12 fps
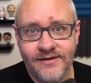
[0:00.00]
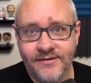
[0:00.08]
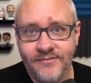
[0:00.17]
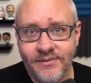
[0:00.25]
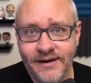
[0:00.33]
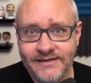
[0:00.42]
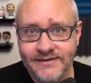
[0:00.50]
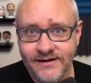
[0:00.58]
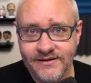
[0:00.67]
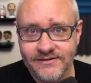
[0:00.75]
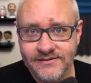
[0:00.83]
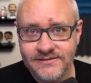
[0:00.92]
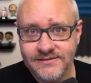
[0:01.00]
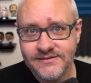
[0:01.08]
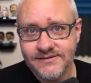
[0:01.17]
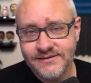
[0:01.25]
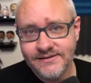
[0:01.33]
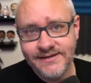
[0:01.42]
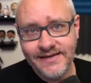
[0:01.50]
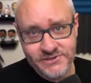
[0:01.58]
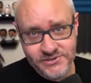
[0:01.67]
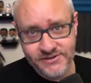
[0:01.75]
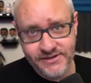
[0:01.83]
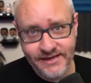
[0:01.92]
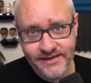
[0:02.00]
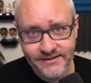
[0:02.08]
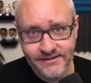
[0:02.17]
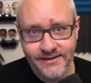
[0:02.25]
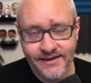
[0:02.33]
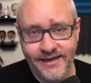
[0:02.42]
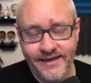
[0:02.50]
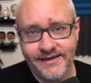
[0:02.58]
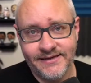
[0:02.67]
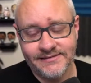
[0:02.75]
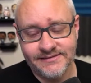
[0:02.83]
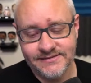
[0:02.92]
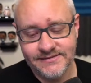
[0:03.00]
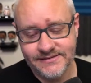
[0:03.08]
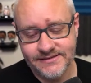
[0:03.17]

my daughters yesterday, and